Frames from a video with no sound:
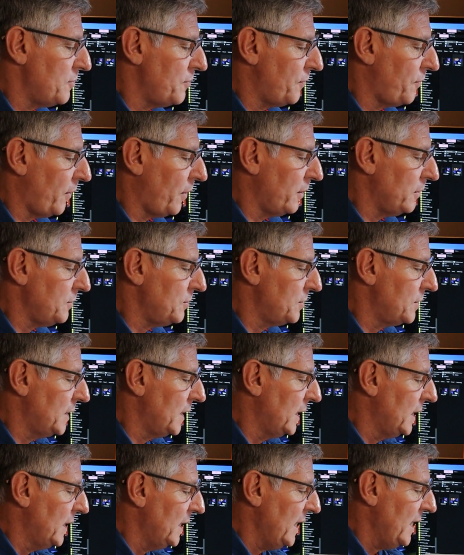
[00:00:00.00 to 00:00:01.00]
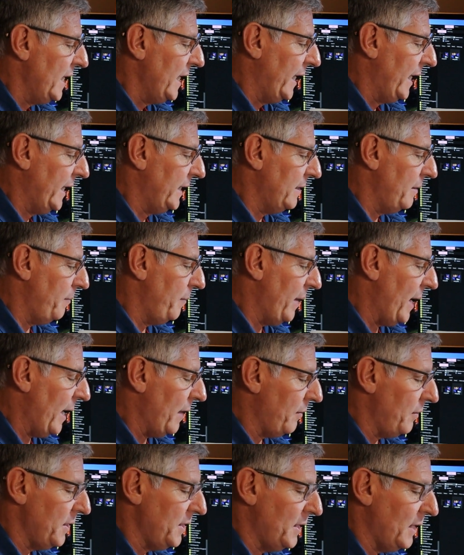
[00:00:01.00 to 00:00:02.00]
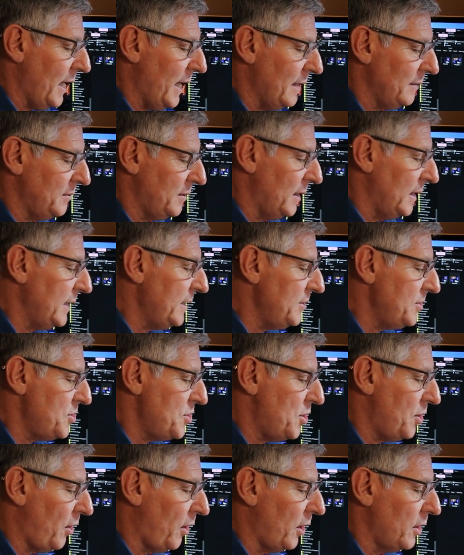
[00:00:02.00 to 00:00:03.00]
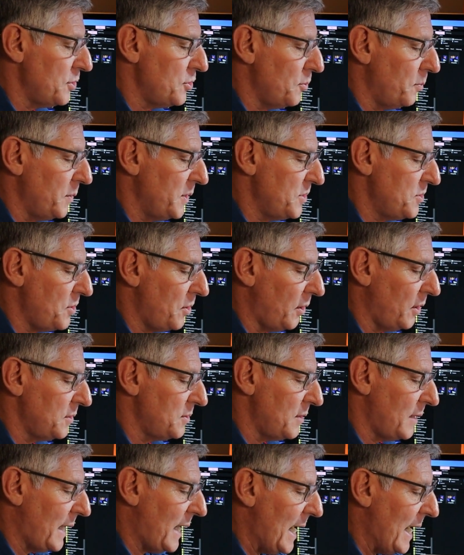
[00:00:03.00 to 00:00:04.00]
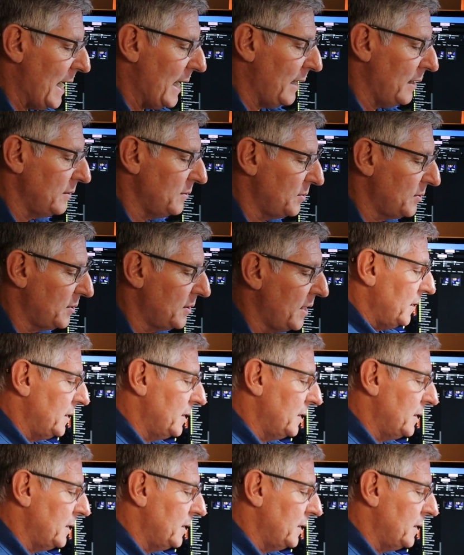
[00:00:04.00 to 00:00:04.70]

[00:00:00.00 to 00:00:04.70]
first, and the battery that has the least charge will be charged last.